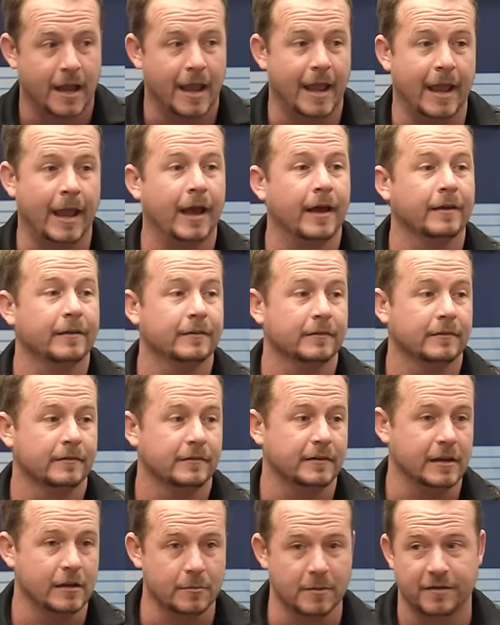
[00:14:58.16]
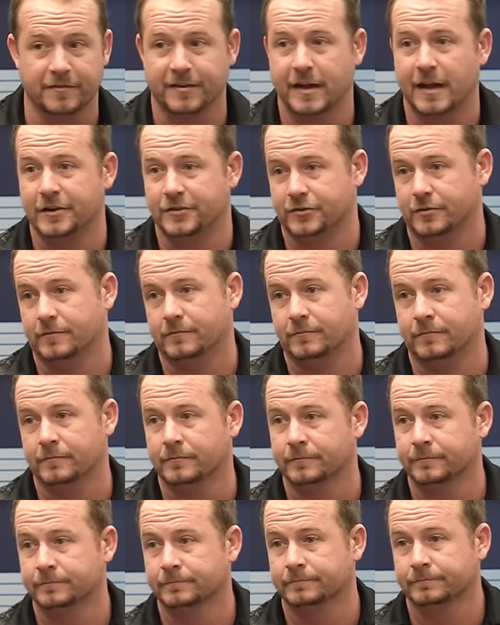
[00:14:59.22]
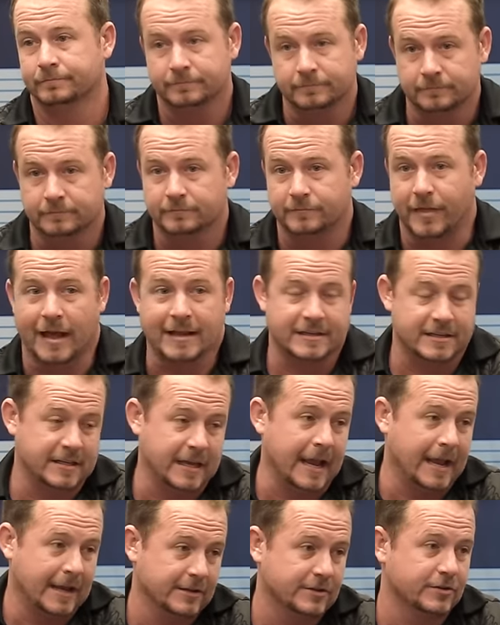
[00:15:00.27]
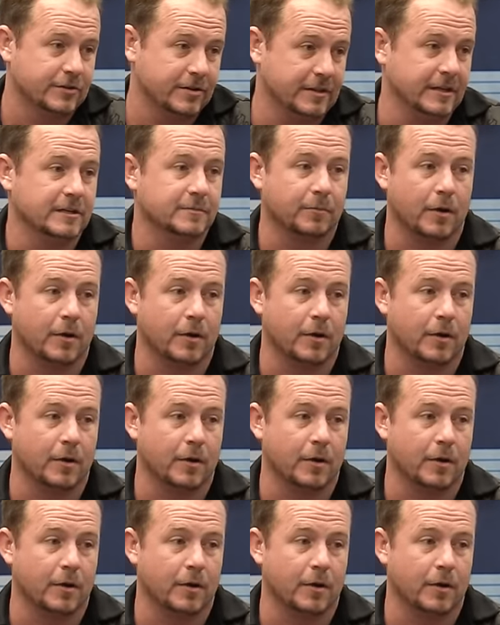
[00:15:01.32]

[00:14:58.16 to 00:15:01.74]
and dehumidification. That's the answer to these